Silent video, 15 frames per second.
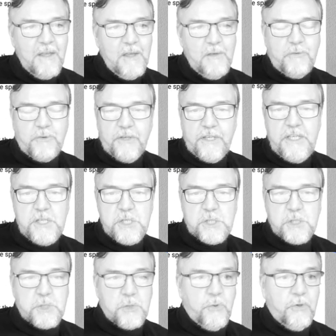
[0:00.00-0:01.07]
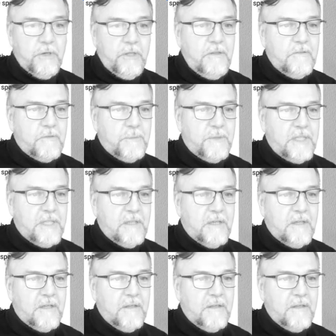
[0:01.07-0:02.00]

for each joint we